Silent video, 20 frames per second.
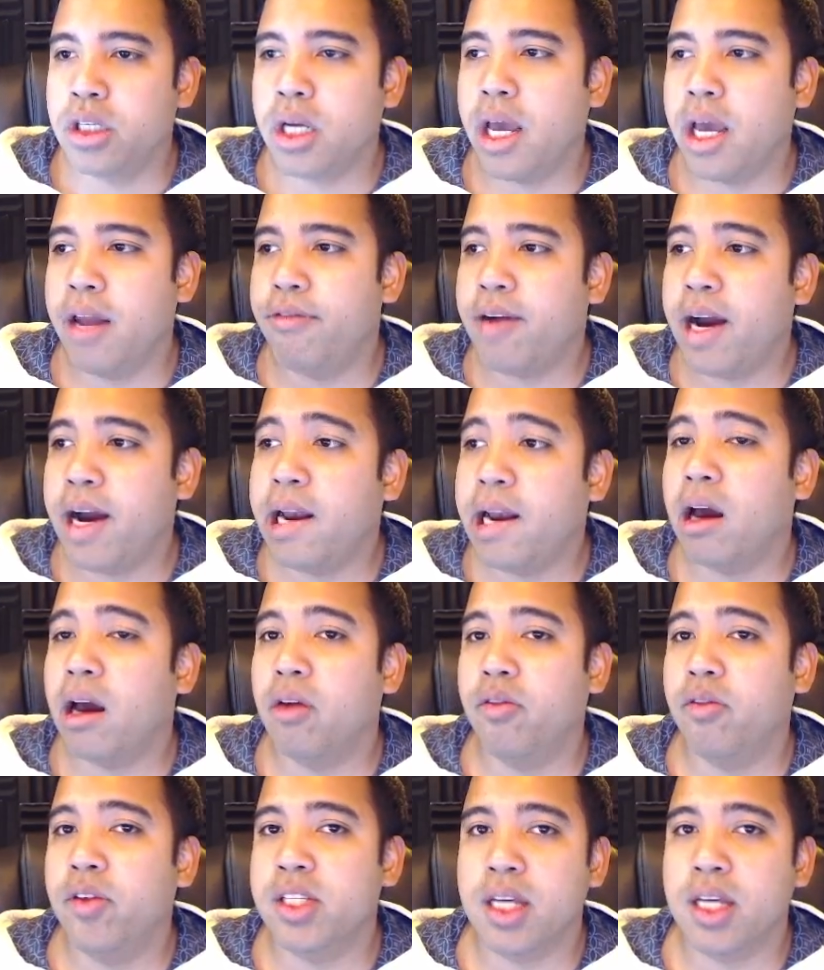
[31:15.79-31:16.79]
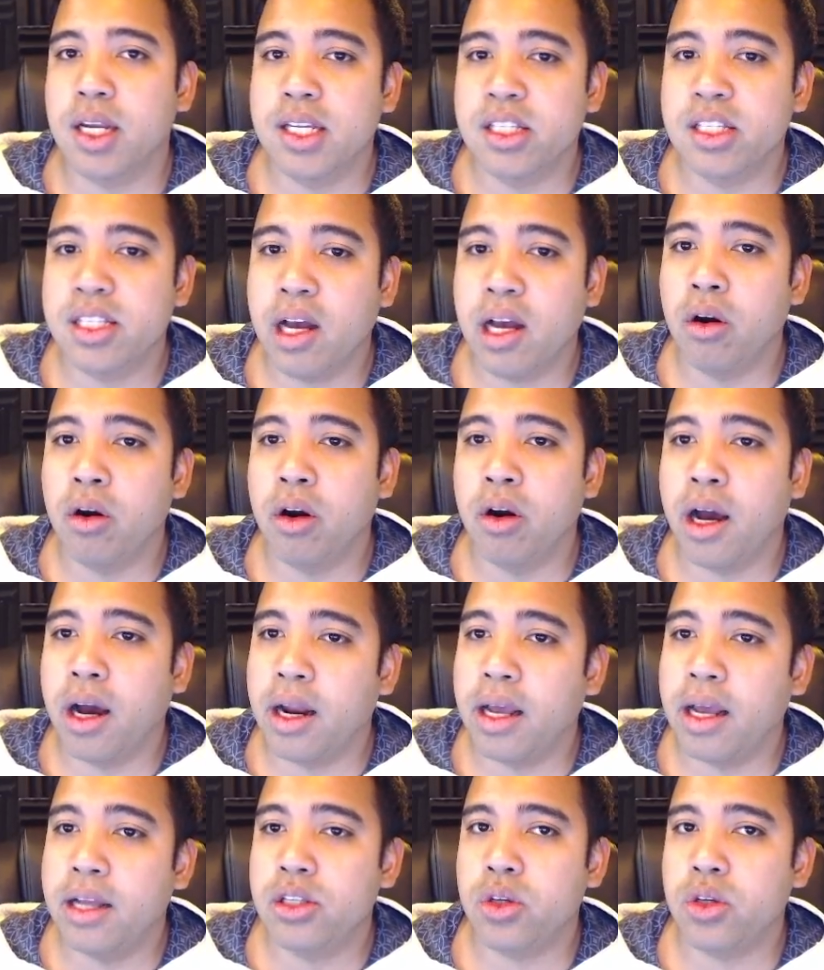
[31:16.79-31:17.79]
and find out if it's going to sell or not
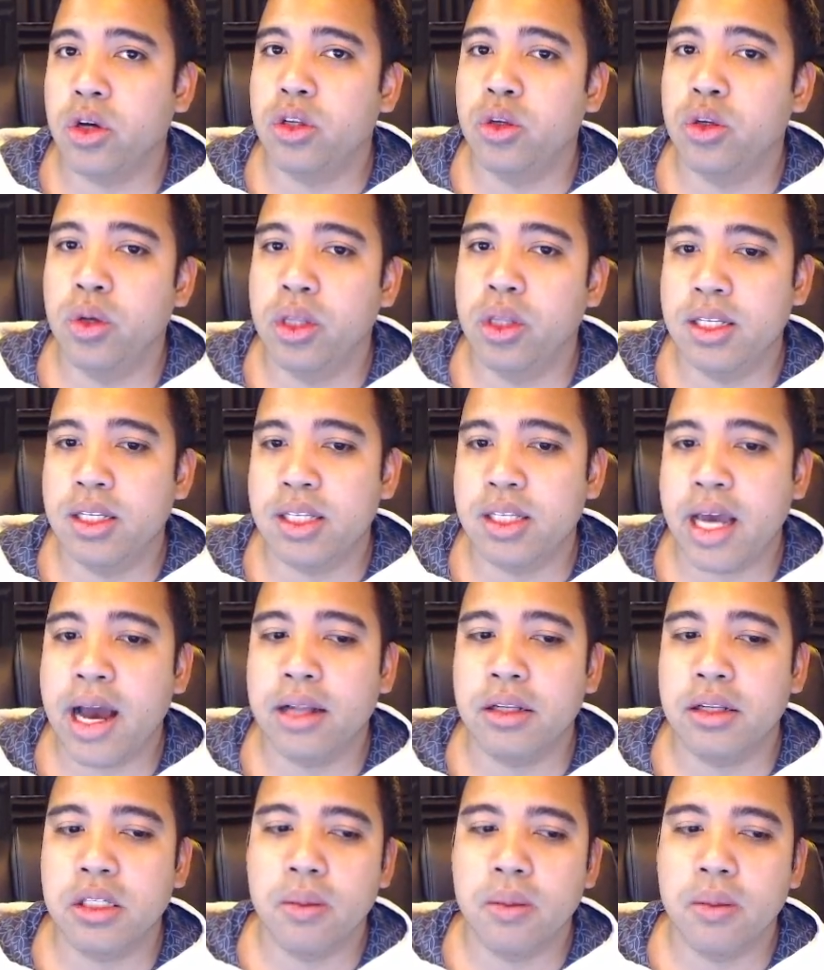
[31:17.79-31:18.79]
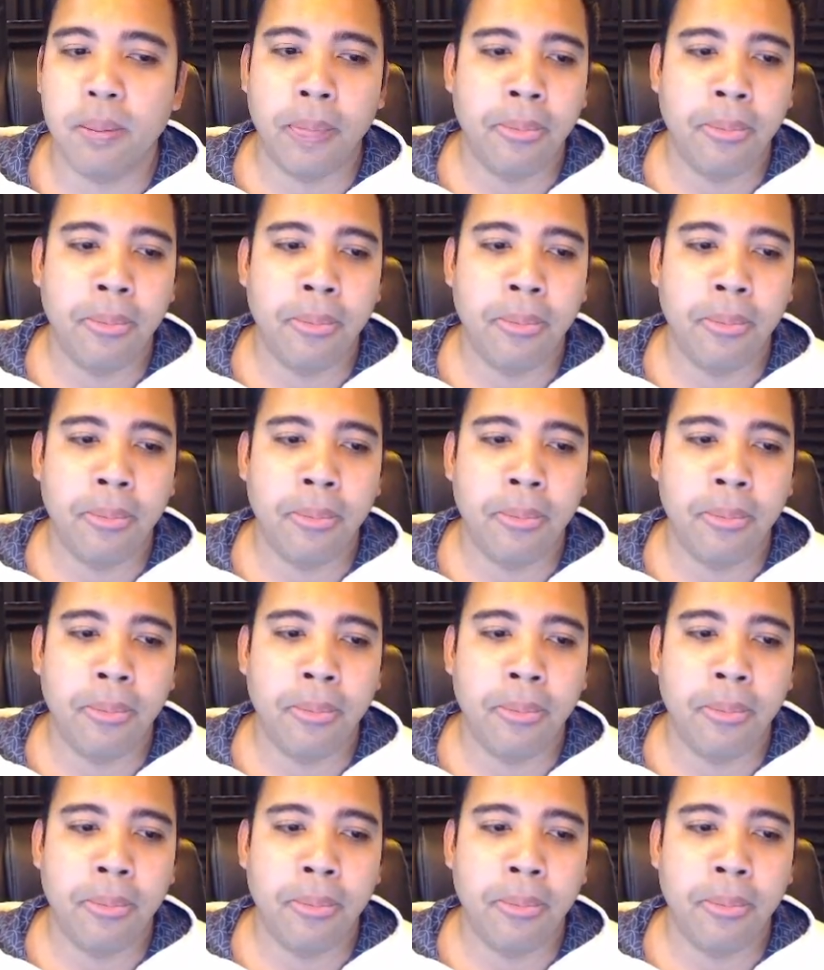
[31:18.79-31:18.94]
and start doing these ads.